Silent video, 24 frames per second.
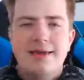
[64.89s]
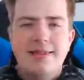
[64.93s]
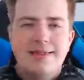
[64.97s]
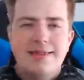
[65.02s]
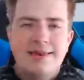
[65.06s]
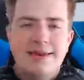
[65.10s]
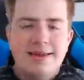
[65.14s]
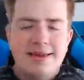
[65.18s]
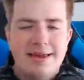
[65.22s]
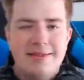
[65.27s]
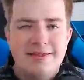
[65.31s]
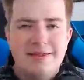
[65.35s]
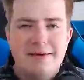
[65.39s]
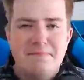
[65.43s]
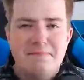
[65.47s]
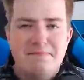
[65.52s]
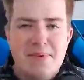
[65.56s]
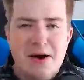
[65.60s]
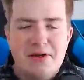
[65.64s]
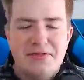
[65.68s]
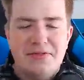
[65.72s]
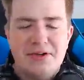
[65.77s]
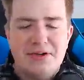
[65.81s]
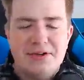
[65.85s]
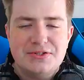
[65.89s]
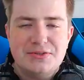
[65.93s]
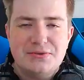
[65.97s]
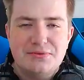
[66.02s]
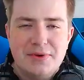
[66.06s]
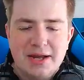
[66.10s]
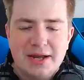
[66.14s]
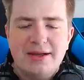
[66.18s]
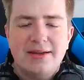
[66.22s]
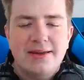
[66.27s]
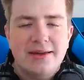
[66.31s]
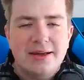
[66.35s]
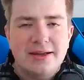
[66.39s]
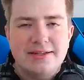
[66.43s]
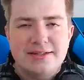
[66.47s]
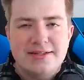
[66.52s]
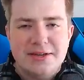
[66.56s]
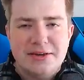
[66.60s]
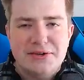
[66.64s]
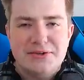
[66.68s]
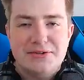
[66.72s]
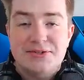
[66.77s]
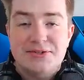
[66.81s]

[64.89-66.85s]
And again, the bot doesn't recognize those,